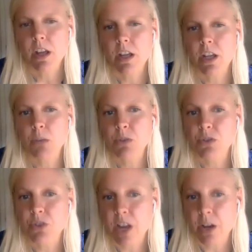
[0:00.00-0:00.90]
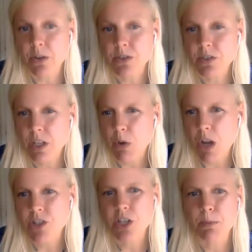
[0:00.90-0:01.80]
He almost drowned. He
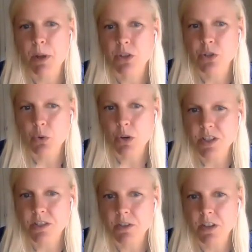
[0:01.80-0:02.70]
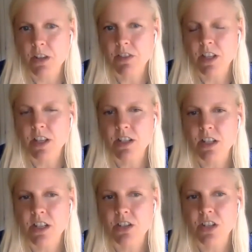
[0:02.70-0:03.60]
washed up on the shores of the
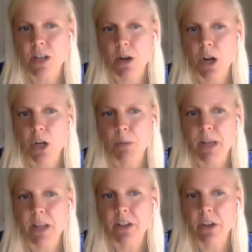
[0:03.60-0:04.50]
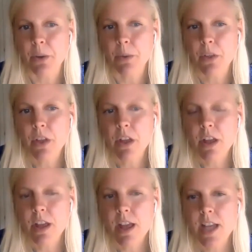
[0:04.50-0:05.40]
Indonesian archipelago.
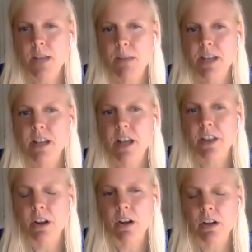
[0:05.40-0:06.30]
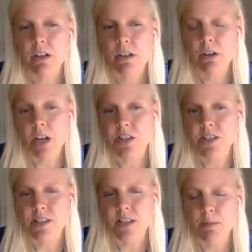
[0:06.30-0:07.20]
And he made another
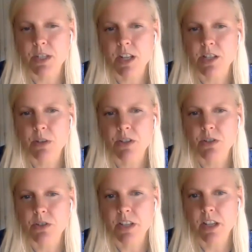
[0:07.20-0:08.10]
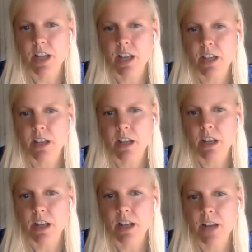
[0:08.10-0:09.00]
courageous attempt to get to Australia again.
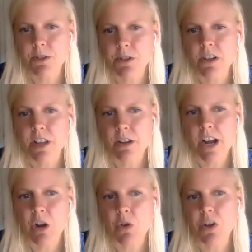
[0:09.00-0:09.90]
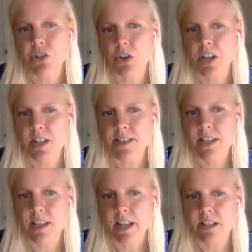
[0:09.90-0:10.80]
And after another harrowing journey at
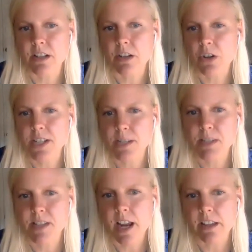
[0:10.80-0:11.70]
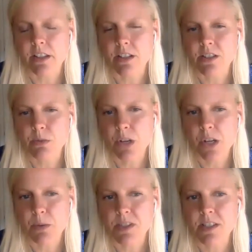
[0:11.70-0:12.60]
sea, landed on Christmas Island, where he
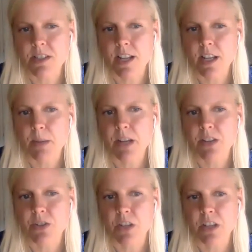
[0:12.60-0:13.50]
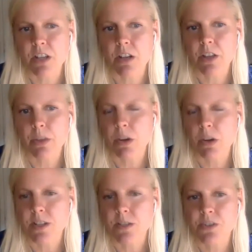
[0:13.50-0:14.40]
was detained by Australian
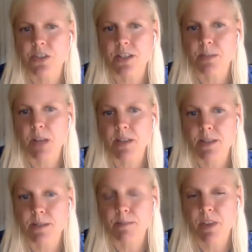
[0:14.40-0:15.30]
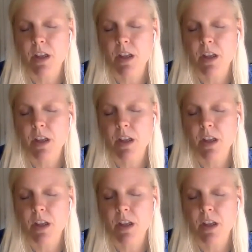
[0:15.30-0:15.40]
authorities for 6 months.